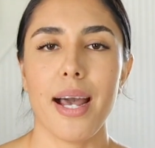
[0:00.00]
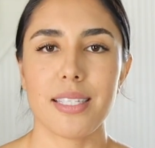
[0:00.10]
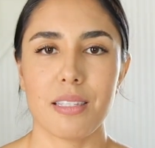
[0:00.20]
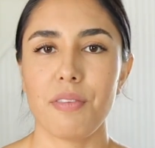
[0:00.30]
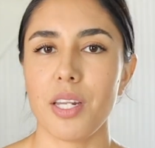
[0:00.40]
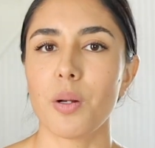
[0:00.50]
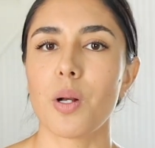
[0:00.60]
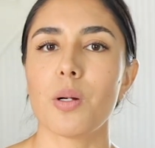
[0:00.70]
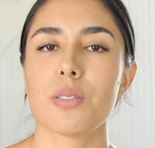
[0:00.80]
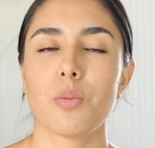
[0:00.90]
as the video
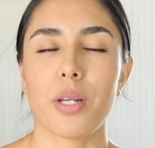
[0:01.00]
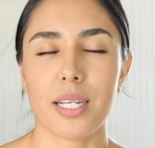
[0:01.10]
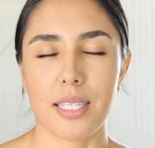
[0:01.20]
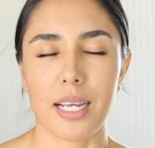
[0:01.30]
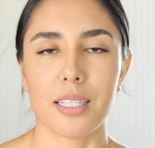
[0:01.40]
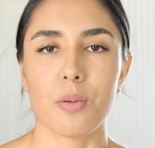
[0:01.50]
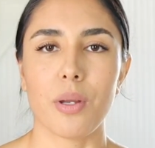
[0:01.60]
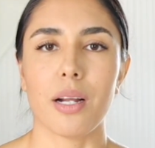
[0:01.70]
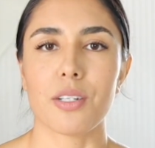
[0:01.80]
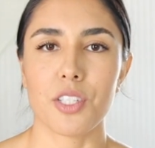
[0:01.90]
goes what exactly
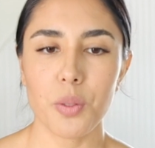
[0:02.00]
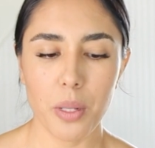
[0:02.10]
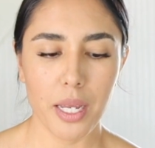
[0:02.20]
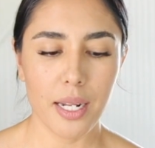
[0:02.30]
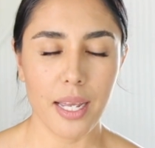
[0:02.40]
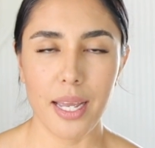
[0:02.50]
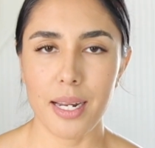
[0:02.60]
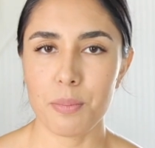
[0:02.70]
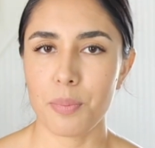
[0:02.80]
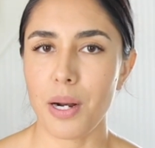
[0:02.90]
we are doing and
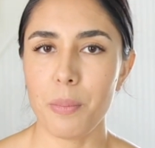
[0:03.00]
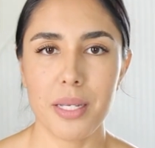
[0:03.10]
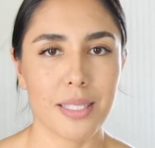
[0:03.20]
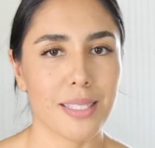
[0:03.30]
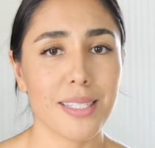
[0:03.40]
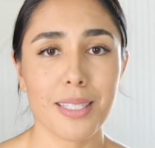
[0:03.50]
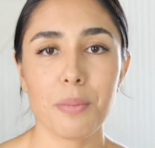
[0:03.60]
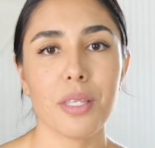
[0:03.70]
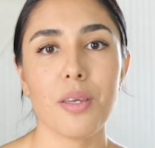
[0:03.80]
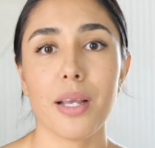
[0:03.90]
I promise this is
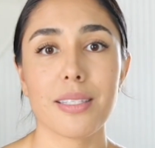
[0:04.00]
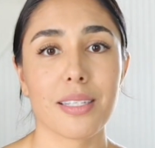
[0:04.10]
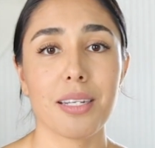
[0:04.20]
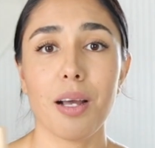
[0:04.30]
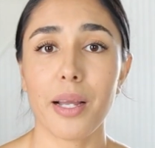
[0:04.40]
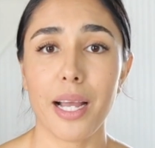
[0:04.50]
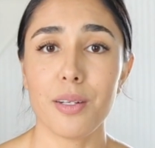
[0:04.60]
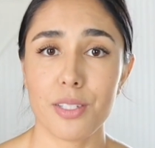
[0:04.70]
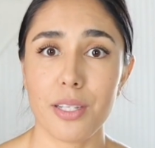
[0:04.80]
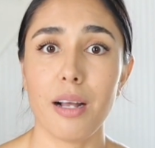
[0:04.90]
something you guys can knock out
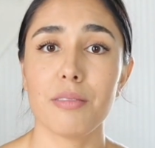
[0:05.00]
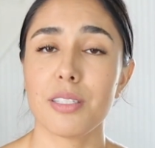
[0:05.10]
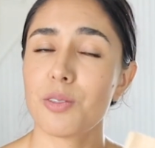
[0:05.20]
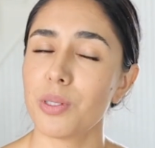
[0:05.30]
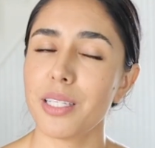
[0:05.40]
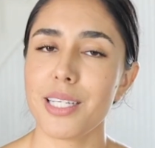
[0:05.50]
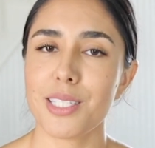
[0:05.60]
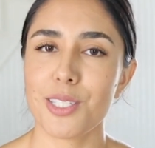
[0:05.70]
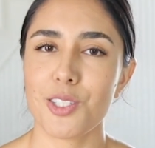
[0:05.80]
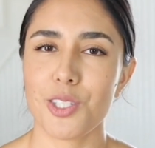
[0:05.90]
yourselves. It's really
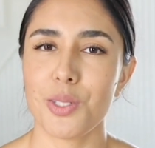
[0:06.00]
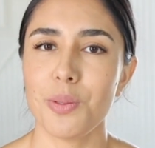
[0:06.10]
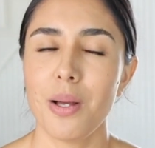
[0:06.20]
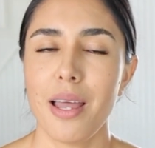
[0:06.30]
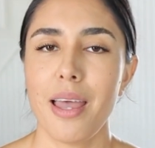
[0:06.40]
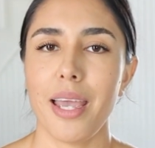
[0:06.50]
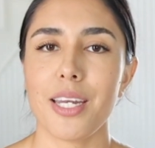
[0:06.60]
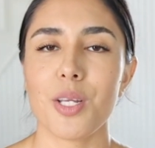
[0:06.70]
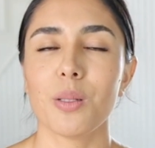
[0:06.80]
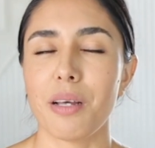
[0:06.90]
easy to do
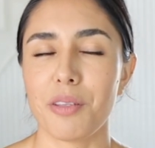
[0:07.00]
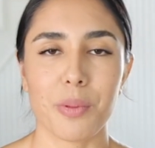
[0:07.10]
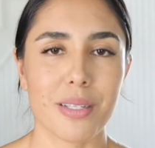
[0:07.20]
and you'll love the